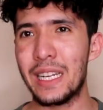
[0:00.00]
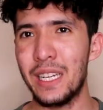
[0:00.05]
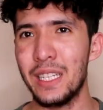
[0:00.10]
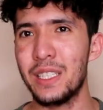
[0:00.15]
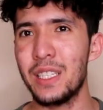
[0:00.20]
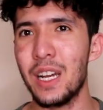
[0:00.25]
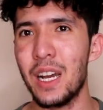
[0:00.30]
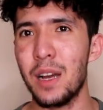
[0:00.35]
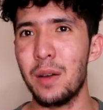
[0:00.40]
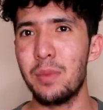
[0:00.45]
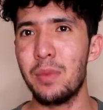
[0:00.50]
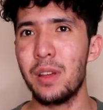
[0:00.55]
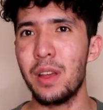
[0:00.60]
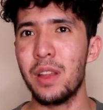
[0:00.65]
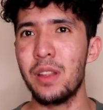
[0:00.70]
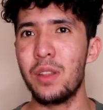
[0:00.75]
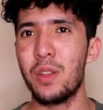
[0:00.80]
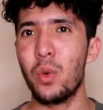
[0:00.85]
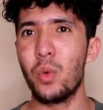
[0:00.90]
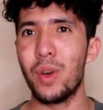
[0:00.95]
hijab
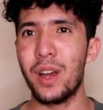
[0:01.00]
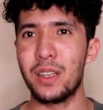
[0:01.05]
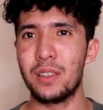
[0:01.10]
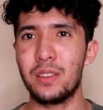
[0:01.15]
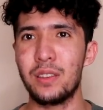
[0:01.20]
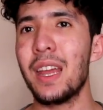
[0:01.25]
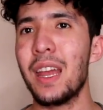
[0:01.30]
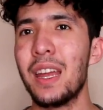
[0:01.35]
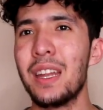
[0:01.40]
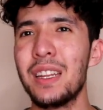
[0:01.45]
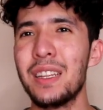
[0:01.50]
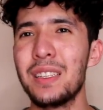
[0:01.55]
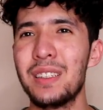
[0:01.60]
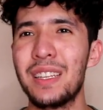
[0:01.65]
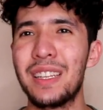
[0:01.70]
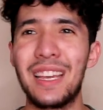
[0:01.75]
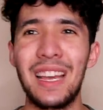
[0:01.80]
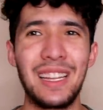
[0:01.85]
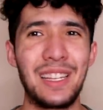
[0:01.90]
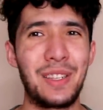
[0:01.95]
in the West. And it
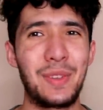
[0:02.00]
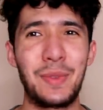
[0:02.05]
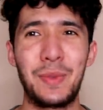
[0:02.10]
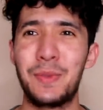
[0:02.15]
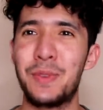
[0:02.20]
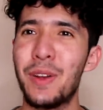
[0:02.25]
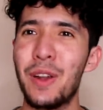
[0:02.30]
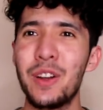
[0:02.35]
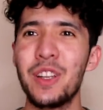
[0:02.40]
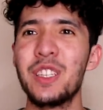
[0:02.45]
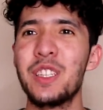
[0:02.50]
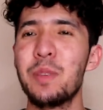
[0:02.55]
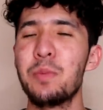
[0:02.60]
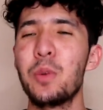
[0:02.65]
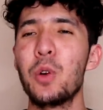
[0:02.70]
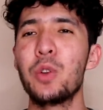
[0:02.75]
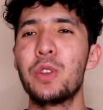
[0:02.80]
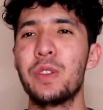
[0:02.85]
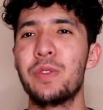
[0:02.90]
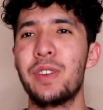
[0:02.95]
gets very
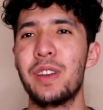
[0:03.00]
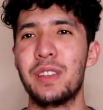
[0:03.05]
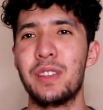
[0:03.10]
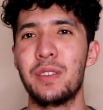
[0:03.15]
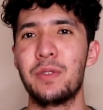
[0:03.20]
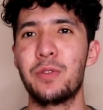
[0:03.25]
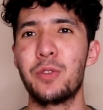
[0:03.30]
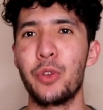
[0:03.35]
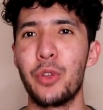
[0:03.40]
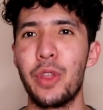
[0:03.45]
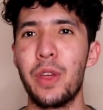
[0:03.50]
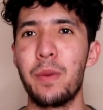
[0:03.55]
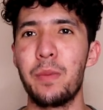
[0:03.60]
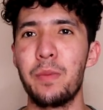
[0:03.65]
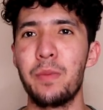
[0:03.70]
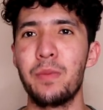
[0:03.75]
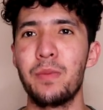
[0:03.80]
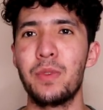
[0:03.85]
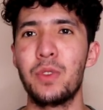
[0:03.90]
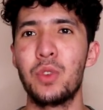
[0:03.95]
demotivating for
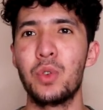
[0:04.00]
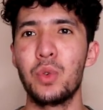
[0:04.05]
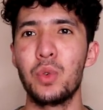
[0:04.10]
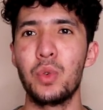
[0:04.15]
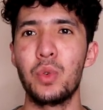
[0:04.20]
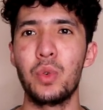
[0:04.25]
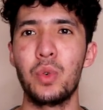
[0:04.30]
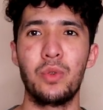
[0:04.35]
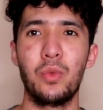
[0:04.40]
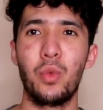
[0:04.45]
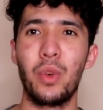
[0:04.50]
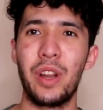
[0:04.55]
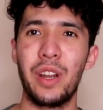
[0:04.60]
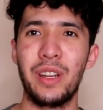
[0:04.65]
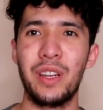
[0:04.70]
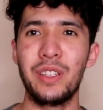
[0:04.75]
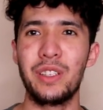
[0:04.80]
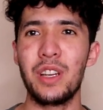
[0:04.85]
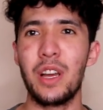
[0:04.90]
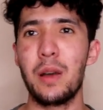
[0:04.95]
them to wear
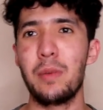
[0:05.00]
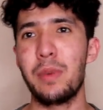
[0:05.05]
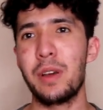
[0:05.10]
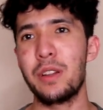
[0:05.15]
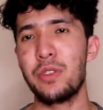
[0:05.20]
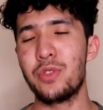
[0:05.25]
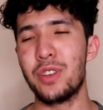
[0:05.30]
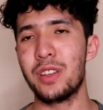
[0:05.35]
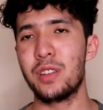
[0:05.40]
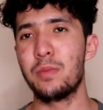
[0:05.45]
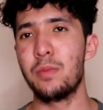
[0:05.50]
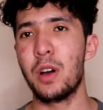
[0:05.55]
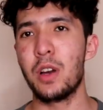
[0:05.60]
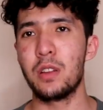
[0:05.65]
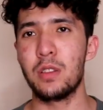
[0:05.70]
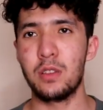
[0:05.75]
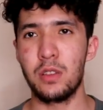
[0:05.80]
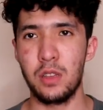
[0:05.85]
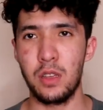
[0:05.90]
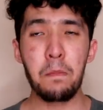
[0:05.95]
hijab and dress
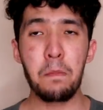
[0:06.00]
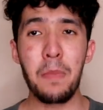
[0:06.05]
modestly.